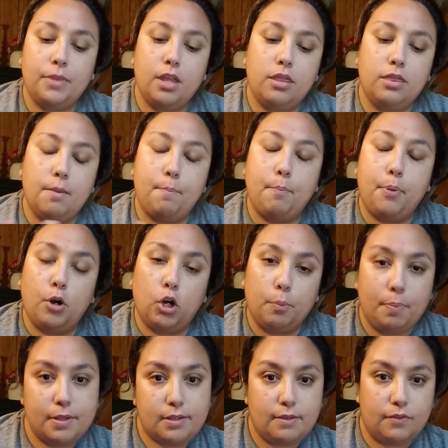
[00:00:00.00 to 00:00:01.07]
The
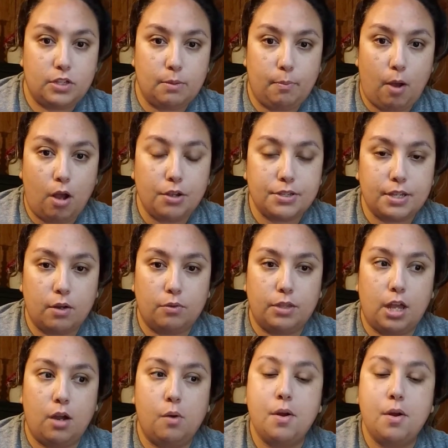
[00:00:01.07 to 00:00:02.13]
purpose of Suboxone,
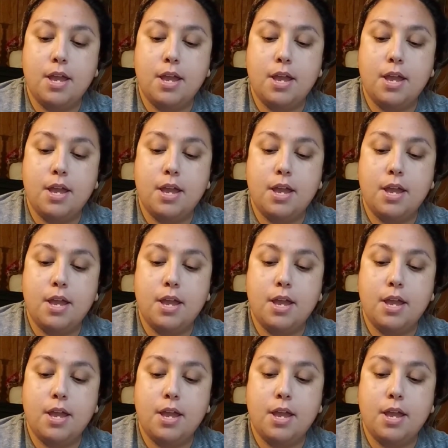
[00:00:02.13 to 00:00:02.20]
though,